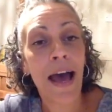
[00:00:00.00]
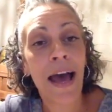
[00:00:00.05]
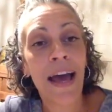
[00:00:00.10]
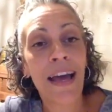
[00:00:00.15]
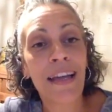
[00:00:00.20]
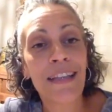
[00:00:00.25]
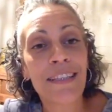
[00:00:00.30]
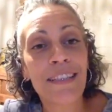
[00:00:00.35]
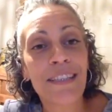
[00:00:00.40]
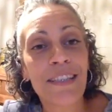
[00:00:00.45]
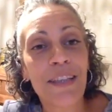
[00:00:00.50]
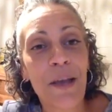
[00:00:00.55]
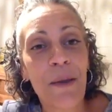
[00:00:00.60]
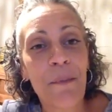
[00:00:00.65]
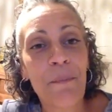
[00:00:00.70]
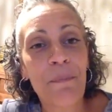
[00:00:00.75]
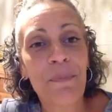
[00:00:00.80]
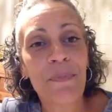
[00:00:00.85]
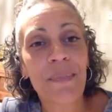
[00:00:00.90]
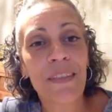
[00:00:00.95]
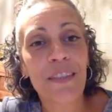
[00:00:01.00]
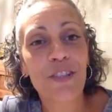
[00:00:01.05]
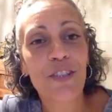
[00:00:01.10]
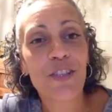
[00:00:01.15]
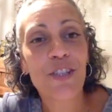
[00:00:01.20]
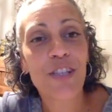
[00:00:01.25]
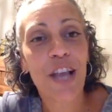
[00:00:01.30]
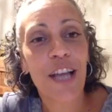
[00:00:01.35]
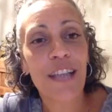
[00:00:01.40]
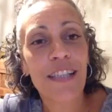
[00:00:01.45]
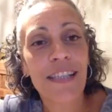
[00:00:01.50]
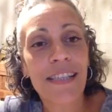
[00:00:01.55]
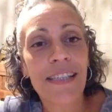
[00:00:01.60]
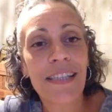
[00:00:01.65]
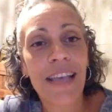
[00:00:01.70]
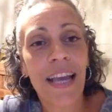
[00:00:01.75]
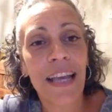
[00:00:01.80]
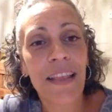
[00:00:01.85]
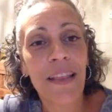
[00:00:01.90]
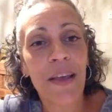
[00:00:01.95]
And just like to
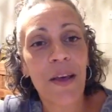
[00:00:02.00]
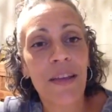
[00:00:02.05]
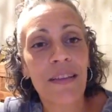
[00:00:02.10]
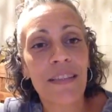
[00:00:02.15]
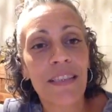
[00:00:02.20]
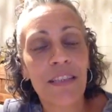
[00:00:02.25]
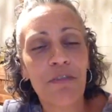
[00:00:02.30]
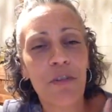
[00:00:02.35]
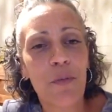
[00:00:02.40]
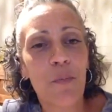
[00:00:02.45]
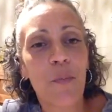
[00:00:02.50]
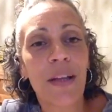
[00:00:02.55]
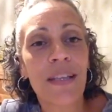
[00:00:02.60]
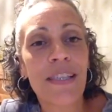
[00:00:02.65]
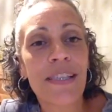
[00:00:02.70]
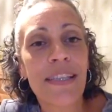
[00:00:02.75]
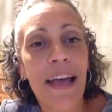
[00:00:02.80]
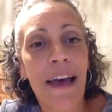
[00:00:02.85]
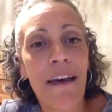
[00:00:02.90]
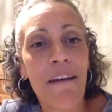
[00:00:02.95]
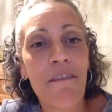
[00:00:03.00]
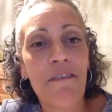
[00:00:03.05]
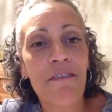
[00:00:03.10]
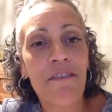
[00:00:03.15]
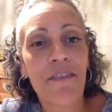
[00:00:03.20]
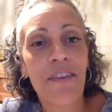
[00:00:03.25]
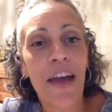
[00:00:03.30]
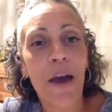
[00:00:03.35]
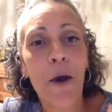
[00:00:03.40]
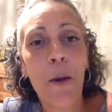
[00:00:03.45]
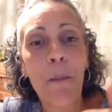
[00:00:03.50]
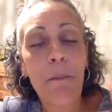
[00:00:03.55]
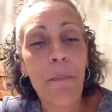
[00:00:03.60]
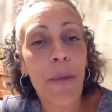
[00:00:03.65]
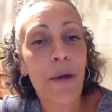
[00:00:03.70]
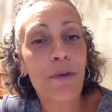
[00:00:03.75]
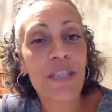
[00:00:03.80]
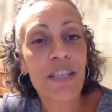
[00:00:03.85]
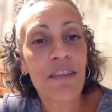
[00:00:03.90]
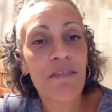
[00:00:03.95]
say that different ones that have helped
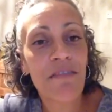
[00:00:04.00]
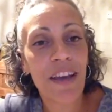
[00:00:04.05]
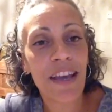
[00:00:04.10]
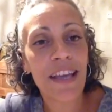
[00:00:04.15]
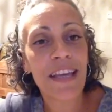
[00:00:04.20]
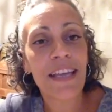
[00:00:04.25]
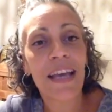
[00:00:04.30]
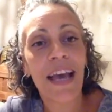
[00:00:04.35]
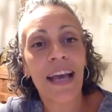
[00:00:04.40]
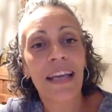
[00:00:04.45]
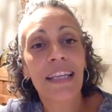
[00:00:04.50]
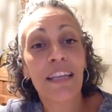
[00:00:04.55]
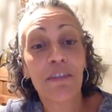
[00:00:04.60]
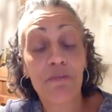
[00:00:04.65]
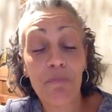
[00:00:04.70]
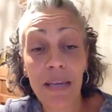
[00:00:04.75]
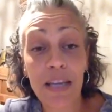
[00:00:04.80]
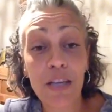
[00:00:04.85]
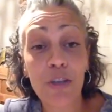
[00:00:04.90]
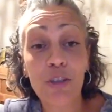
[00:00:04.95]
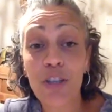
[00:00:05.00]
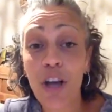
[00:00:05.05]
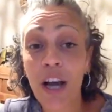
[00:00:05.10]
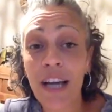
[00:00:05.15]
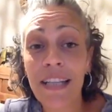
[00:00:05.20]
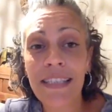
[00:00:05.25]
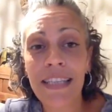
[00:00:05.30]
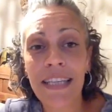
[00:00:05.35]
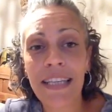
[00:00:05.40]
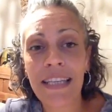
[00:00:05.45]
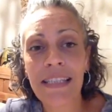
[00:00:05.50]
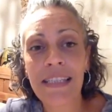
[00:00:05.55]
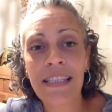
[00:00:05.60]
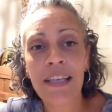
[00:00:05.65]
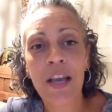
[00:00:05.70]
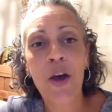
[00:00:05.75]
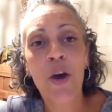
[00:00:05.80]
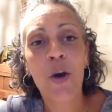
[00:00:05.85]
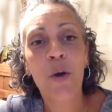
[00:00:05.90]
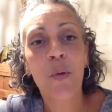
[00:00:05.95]
motivate and give me good
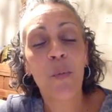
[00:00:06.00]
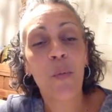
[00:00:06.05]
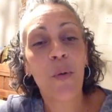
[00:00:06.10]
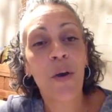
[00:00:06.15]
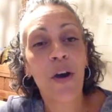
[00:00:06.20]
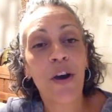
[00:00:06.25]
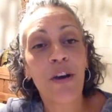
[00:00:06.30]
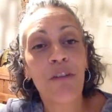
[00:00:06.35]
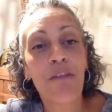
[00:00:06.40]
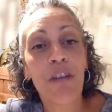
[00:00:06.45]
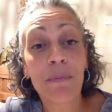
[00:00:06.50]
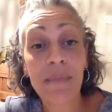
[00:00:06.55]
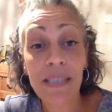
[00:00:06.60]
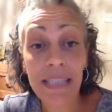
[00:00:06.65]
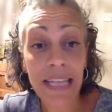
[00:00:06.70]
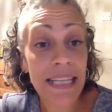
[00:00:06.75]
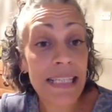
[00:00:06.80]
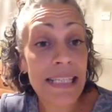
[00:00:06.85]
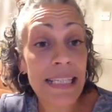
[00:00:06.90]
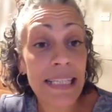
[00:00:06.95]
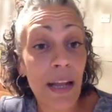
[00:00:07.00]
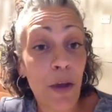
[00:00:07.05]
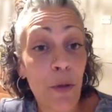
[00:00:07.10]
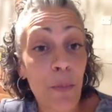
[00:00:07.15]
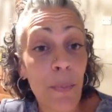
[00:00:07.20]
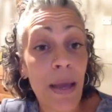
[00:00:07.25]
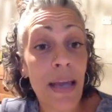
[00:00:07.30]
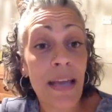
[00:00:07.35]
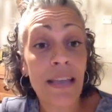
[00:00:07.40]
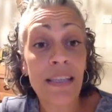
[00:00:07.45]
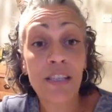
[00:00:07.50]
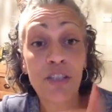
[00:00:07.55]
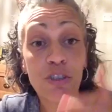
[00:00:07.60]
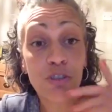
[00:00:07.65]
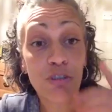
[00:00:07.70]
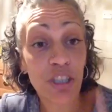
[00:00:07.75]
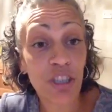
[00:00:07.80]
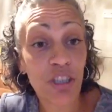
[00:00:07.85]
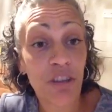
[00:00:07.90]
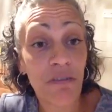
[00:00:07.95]
ideas were Stacey Lopez,
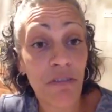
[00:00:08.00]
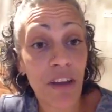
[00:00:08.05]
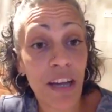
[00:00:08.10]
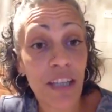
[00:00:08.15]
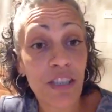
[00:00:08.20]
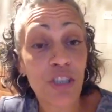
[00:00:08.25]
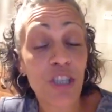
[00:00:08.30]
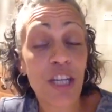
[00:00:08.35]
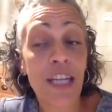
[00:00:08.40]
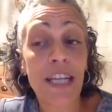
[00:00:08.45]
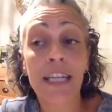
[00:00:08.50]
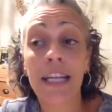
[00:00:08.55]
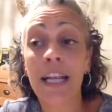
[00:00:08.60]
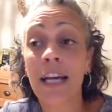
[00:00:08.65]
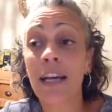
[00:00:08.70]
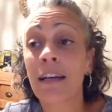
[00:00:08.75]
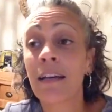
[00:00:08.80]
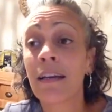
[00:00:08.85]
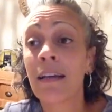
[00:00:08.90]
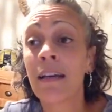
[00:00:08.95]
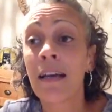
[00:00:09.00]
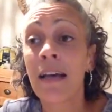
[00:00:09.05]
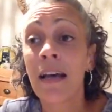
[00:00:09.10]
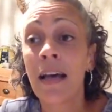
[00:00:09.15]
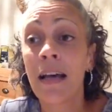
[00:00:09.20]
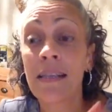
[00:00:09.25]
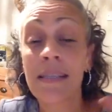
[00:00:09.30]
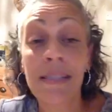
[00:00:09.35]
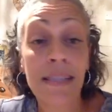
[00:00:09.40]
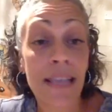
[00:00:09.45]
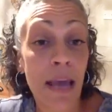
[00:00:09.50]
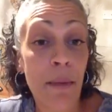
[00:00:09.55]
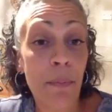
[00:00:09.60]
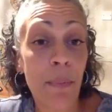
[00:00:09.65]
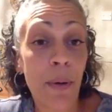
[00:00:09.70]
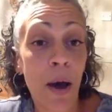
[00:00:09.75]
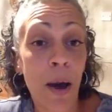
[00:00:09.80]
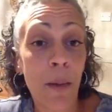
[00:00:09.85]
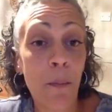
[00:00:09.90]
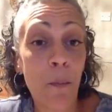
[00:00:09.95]
Trisha Frangina,
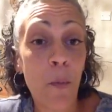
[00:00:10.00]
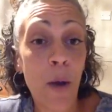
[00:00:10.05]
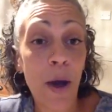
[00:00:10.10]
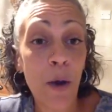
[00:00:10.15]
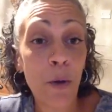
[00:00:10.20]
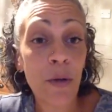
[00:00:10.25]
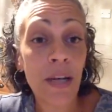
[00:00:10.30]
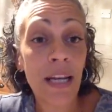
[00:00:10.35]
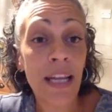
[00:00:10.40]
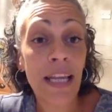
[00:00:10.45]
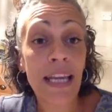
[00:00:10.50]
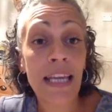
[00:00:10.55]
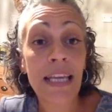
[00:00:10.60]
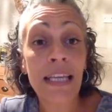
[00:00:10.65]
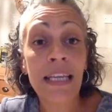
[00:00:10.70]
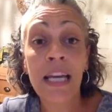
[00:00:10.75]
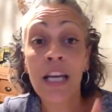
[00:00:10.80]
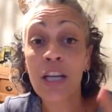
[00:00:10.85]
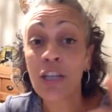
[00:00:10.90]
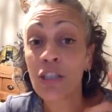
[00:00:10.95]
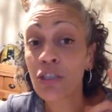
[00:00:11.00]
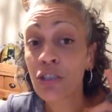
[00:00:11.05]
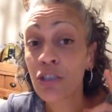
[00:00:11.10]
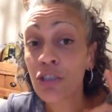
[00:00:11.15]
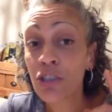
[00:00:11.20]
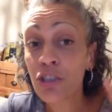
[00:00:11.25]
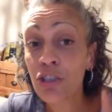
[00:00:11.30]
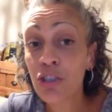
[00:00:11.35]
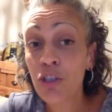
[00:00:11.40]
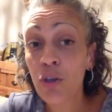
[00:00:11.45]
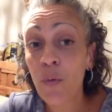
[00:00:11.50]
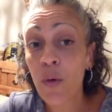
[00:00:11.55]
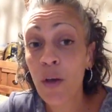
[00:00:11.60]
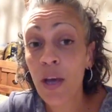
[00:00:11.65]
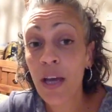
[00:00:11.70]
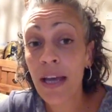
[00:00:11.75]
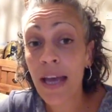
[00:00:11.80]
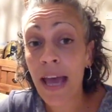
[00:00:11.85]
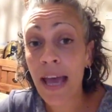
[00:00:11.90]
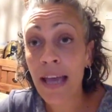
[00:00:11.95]
Zeb I'm Worldly,
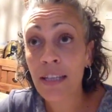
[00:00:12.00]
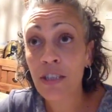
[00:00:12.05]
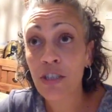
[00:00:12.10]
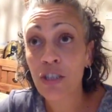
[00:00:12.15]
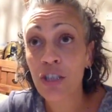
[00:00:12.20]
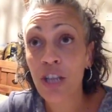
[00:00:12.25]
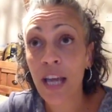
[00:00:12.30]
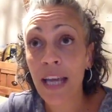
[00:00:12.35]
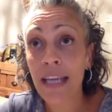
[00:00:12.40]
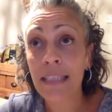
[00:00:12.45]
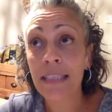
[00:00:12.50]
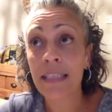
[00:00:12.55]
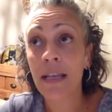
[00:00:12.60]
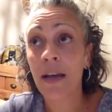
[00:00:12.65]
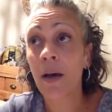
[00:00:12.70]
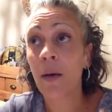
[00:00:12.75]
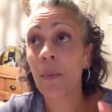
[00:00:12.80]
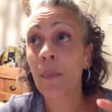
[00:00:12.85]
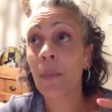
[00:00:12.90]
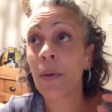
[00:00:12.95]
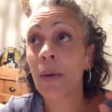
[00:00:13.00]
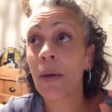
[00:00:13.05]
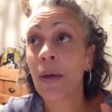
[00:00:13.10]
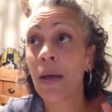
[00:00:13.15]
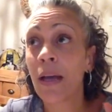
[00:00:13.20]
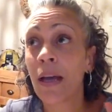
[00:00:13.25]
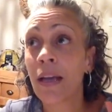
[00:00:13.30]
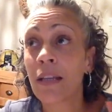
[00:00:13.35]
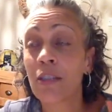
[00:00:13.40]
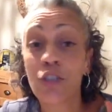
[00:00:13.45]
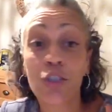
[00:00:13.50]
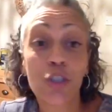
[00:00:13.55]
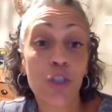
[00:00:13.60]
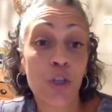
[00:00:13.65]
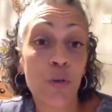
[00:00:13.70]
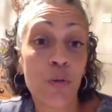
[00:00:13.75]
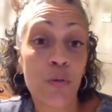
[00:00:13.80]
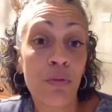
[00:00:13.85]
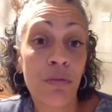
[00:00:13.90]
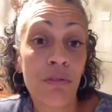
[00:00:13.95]
Stuart XJW,
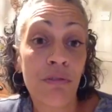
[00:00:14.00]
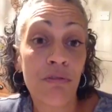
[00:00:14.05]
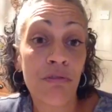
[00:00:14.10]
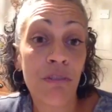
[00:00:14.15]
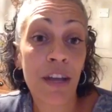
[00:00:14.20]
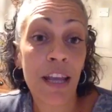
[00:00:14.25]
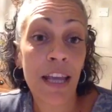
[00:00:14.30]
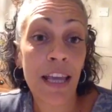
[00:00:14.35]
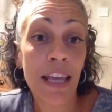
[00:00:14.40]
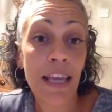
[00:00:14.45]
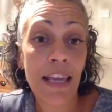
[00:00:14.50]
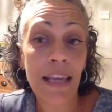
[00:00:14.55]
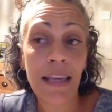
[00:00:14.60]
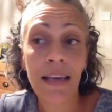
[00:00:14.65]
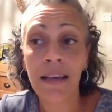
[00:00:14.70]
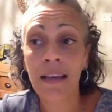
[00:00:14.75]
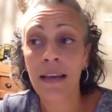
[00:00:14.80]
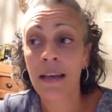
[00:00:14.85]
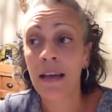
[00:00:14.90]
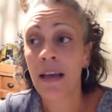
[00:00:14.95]
Jude 3,